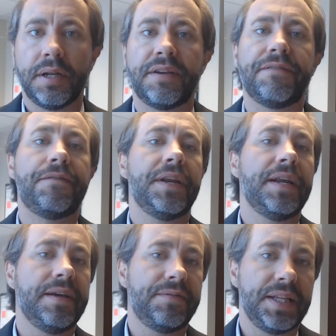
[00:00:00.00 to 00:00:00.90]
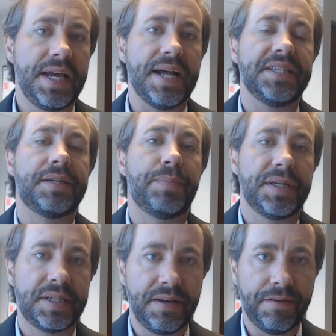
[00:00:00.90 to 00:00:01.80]
definitively and
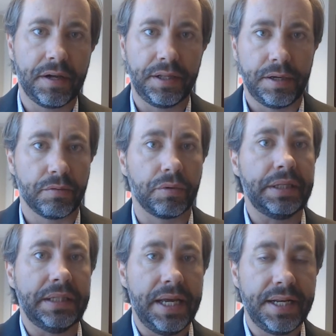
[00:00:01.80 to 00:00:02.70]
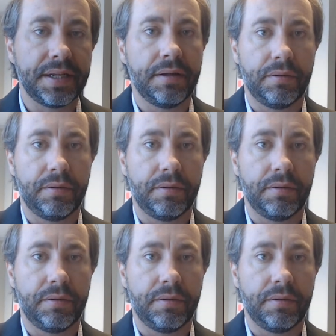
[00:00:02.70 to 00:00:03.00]
specifically relate